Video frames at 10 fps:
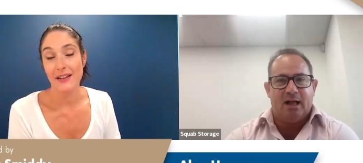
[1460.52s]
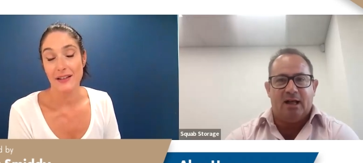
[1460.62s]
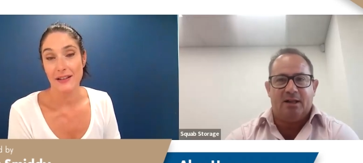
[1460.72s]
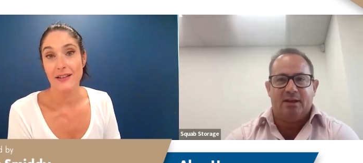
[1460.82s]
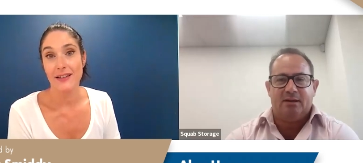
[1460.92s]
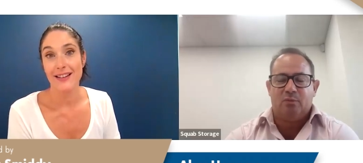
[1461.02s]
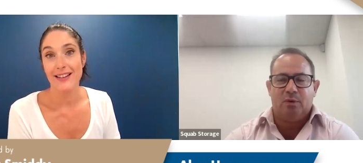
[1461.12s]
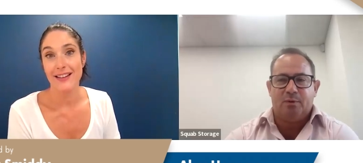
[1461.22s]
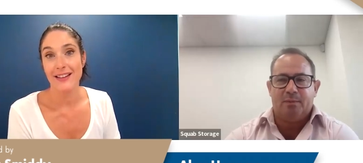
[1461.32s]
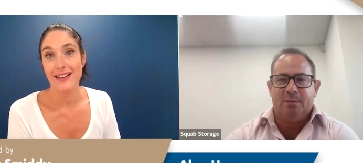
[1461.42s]
Speaker 1: I think
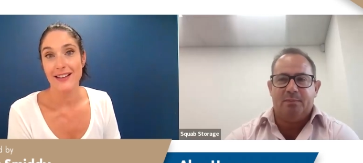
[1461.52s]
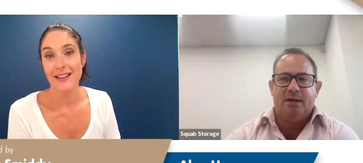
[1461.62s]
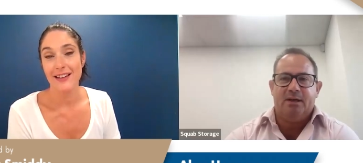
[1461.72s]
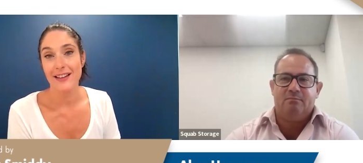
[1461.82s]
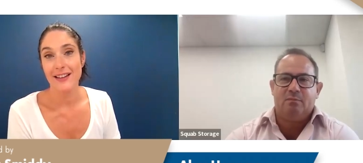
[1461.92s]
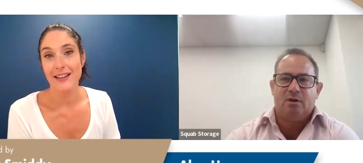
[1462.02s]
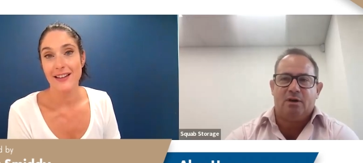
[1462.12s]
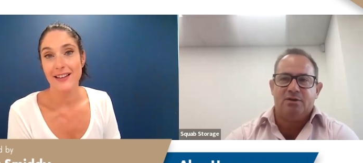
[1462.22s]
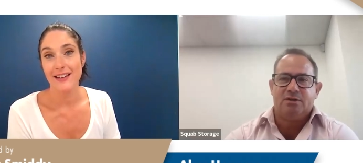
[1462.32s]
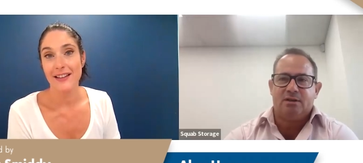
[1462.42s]
we'll probably be
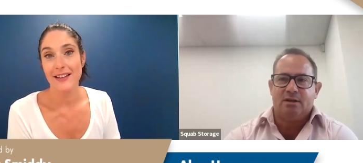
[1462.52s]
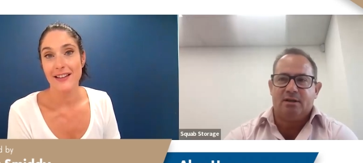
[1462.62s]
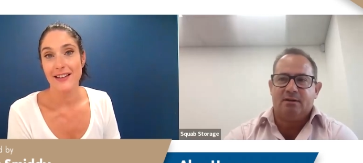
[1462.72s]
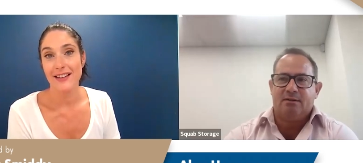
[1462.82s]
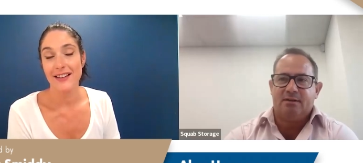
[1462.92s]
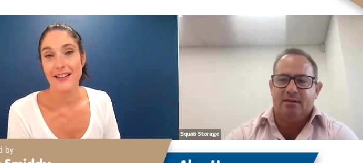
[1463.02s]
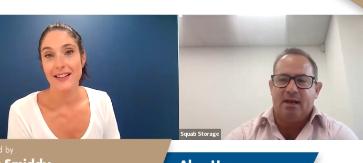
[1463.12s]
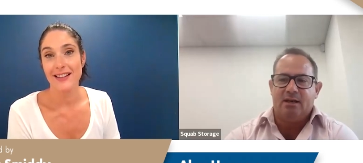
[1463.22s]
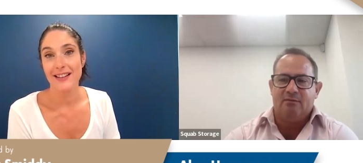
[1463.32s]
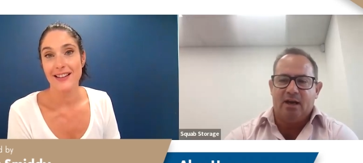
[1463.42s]
close to the, the, the
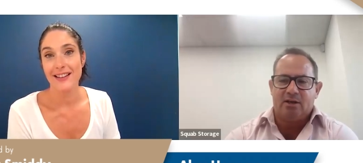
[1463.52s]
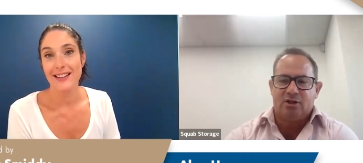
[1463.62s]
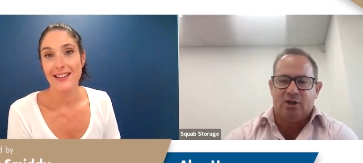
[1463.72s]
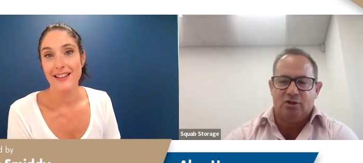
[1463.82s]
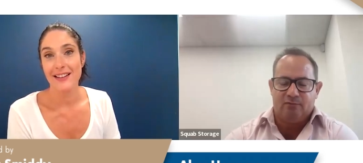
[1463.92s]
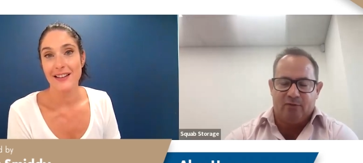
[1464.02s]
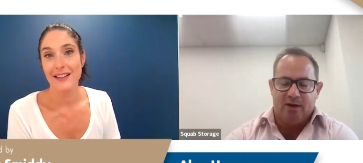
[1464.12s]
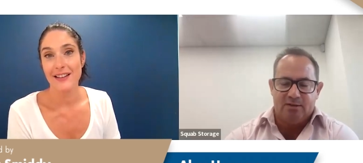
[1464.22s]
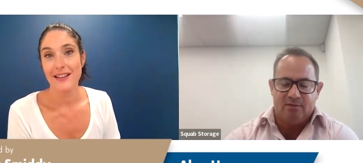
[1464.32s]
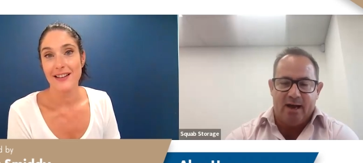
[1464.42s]
end of the execution
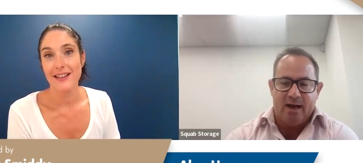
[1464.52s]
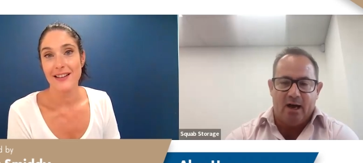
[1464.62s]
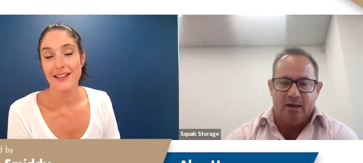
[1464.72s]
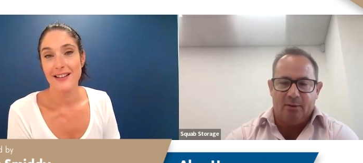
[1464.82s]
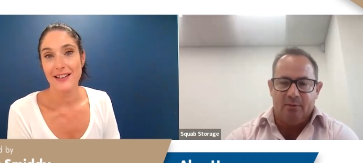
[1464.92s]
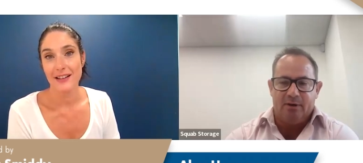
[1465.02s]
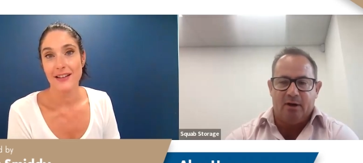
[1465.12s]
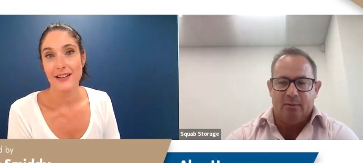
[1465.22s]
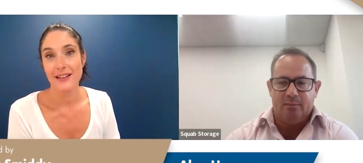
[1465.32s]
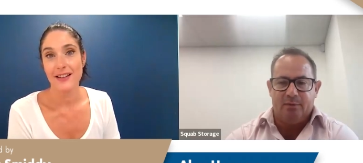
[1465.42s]
phase of that. I, I would
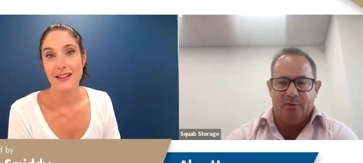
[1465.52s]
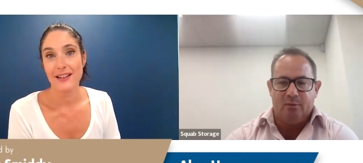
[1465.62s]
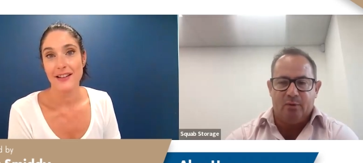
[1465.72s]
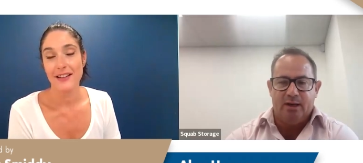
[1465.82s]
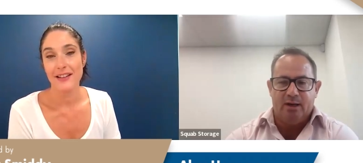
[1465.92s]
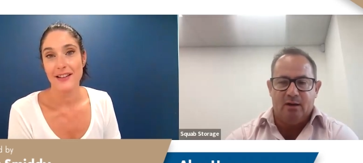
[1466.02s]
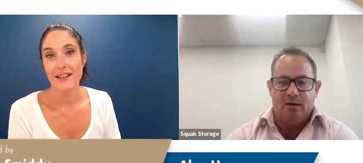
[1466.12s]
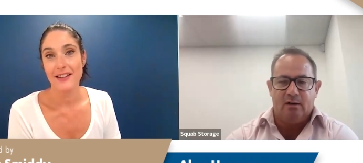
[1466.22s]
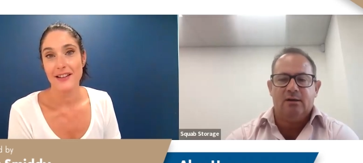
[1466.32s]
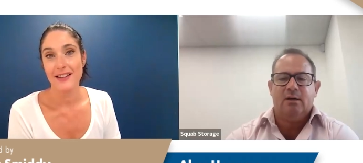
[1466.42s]
hope that we
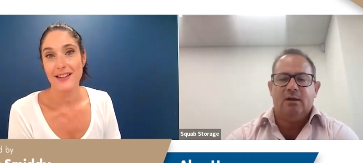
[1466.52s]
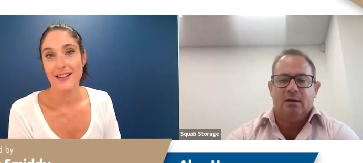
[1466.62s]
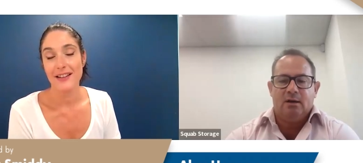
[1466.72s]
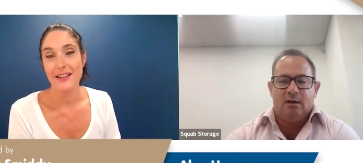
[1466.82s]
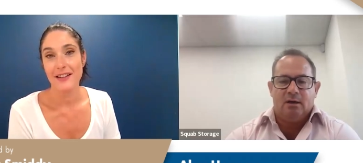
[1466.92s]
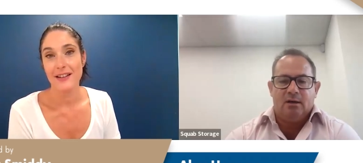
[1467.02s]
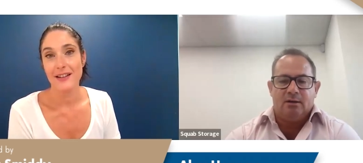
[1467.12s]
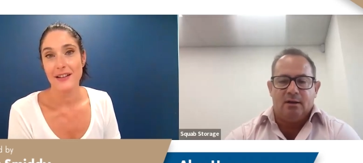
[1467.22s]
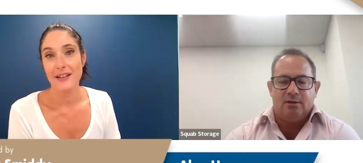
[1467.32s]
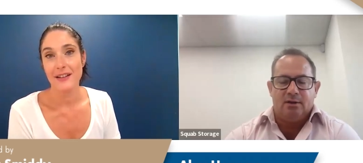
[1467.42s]
are
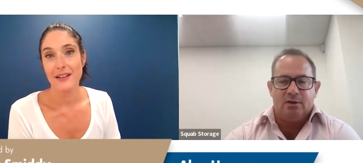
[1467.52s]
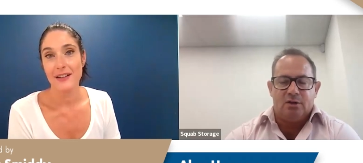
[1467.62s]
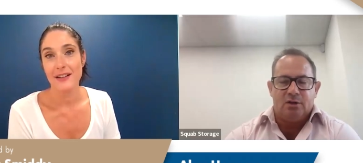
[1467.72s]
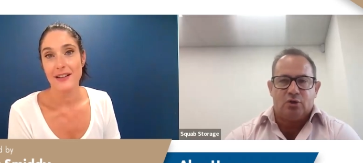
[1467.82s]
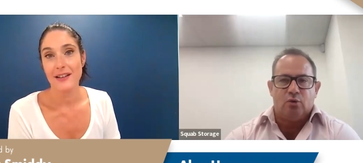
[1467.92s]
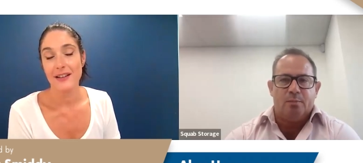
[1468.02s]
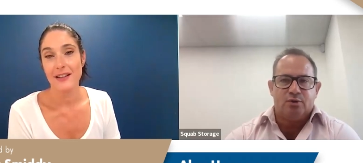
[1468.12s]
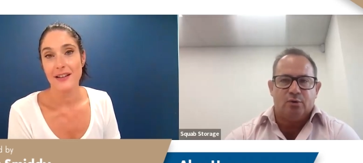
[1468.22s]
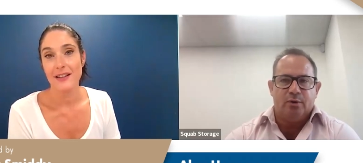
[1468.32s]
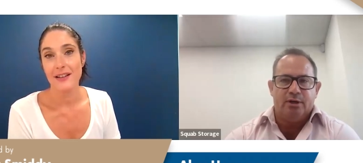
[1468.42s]
that the the squab
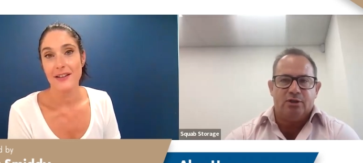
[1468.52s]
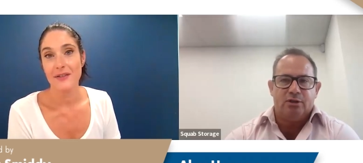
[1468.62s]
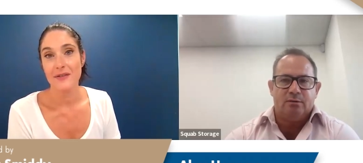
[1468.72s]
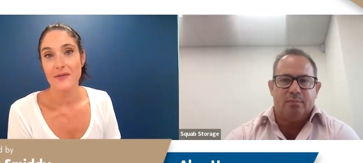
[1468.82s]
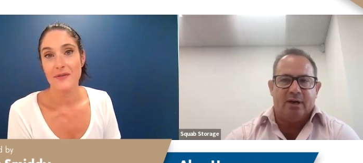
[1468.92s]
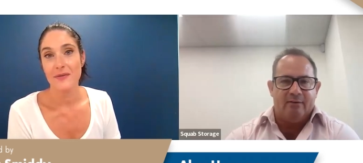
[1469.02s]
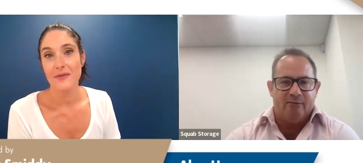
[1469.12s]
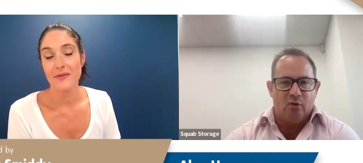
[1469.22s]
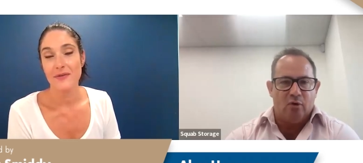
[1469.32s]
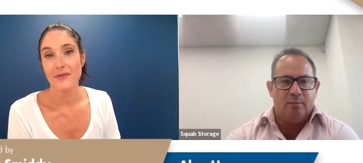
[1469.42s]
storage
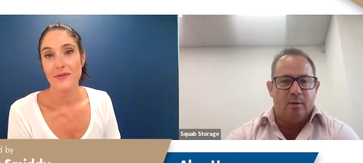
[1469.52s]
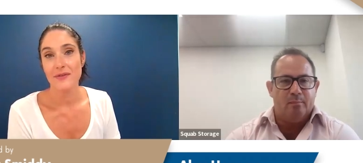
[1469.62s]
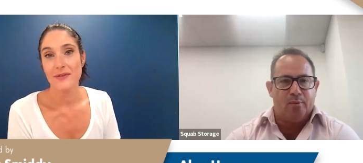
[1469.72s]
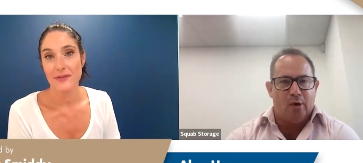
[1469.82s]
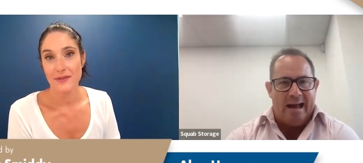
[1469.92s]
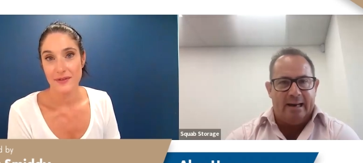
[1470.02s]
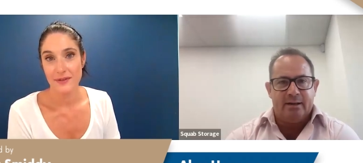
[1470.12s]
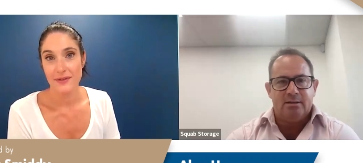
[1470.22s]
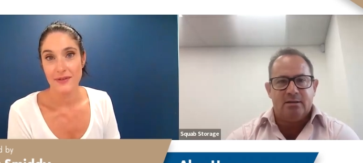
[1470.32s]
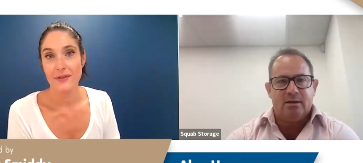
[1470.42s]
platform and
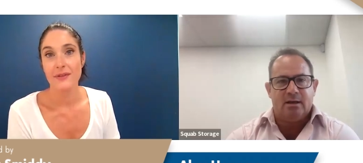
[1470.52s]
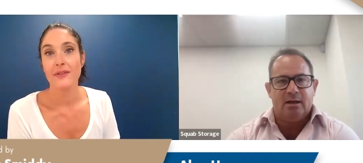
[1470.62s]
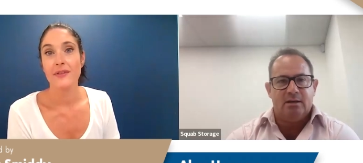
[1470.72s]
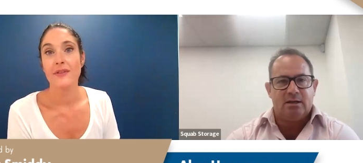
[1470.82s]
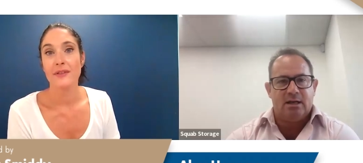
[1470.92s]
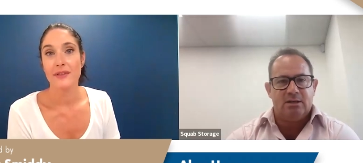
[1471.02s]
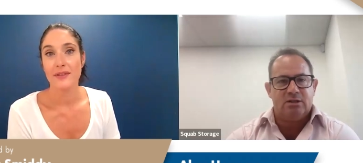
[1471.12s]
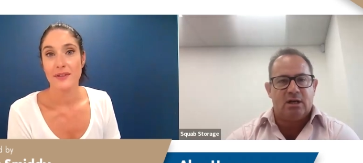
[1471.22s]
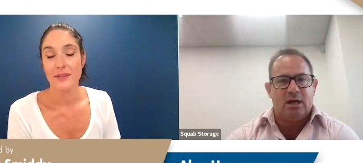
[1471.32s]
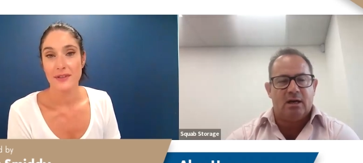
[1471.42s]
brand is
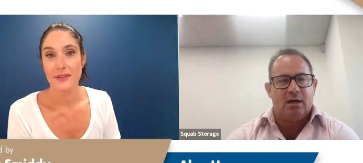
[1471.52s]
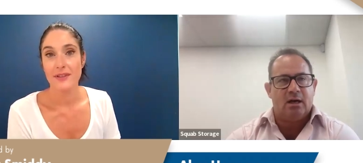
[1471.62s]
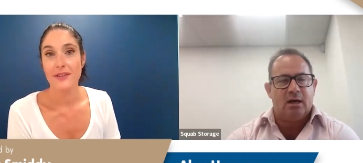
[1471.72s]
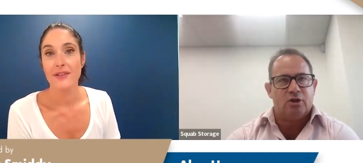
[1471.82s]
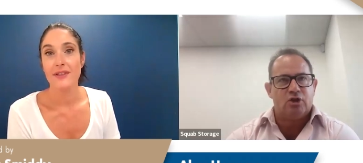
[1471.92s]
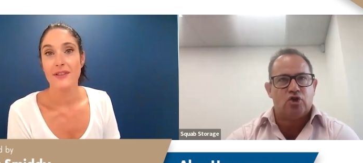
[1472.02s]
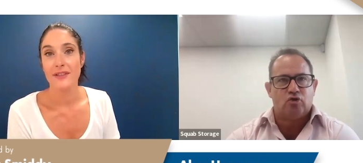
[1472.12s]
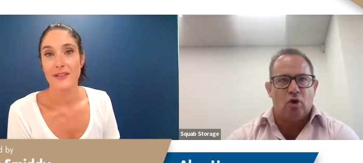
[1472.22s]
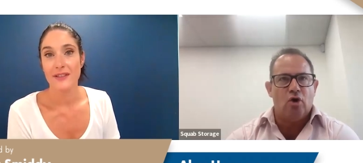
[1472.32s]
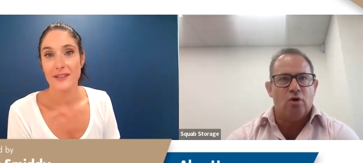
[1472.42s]
is a
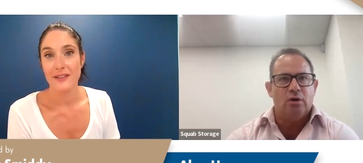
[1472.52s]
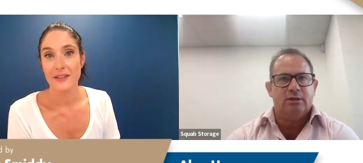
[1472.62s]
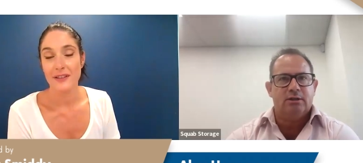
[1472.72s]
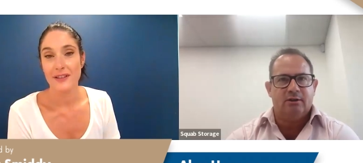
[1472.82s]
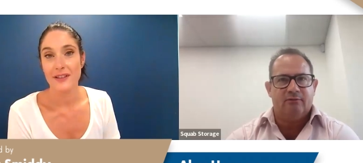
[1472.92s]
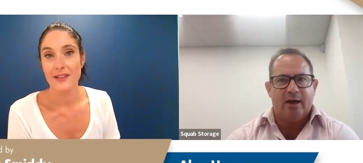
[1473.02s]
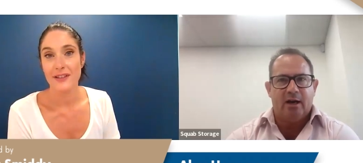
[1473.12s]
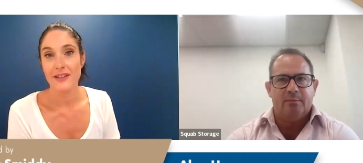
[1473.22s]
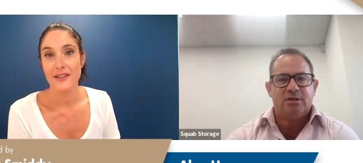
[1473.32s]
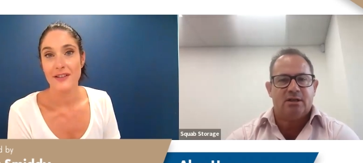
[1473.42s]
strong,
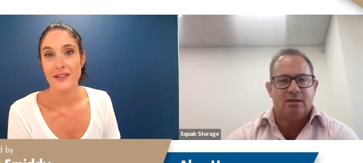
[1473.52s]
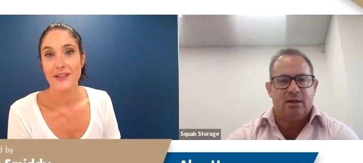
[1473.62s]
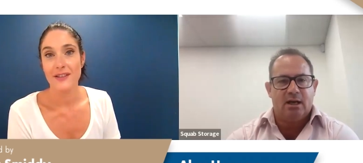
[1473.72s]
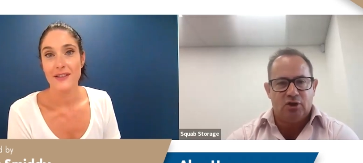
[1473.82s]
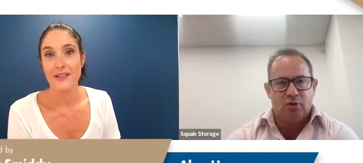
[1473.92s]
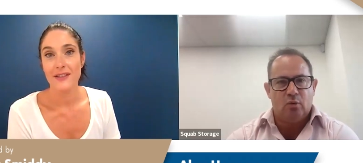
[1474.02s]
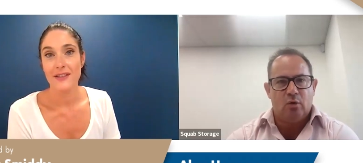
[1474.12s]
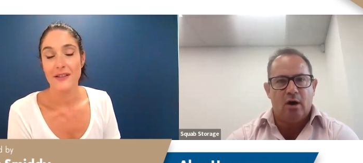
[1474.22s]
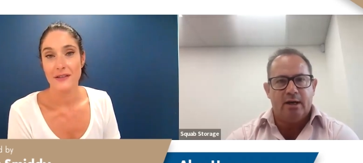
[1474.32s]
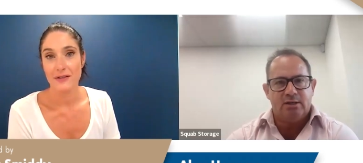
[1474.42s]
developed nationwide